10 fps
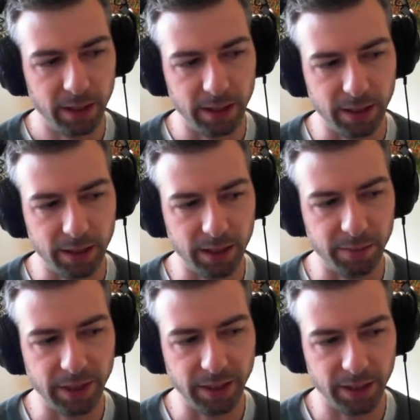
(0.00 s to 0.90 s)
in
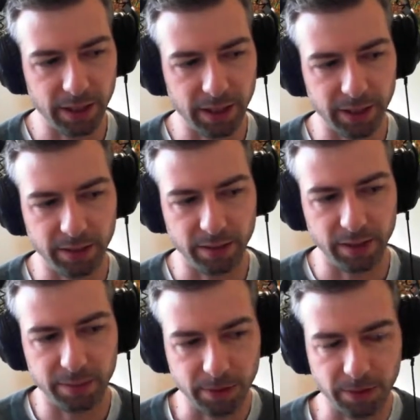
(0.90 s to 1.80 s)
America, you're
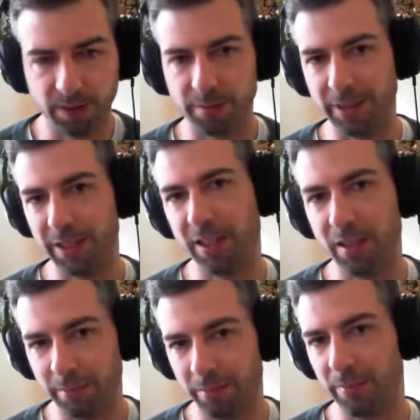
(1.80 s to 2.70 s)
supposed to
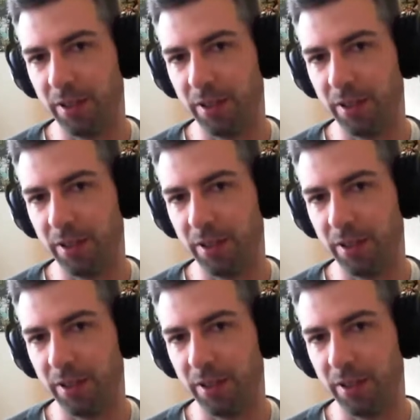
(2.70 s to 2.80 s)
become